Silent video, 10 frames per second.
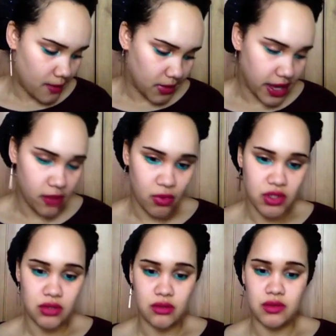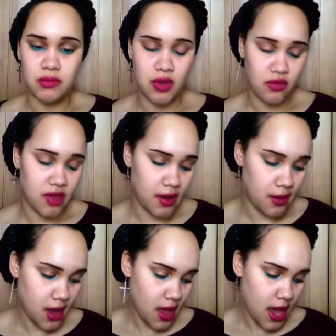Get the muscles moving.
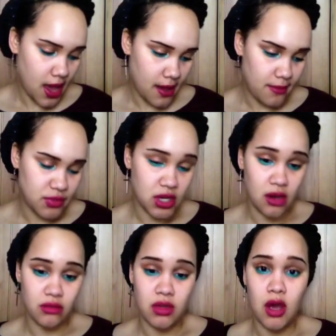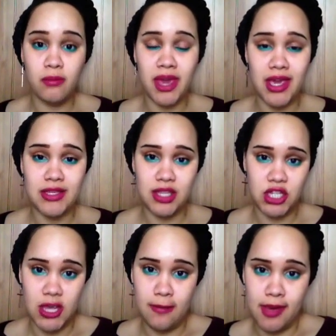So the home kit is the
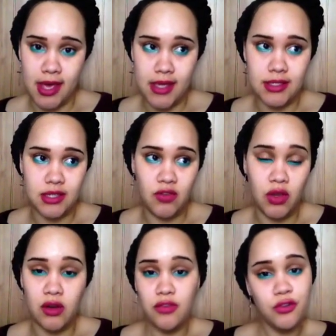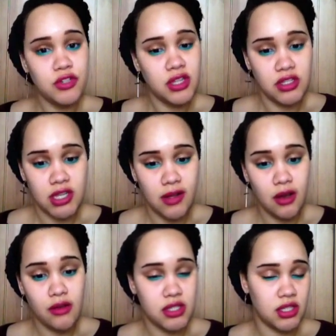cheapest. If you can afford to
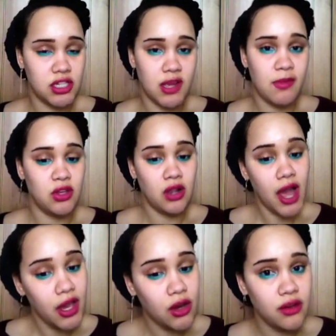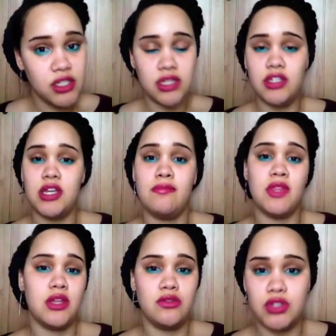go to the gym, and you like going to the gym, then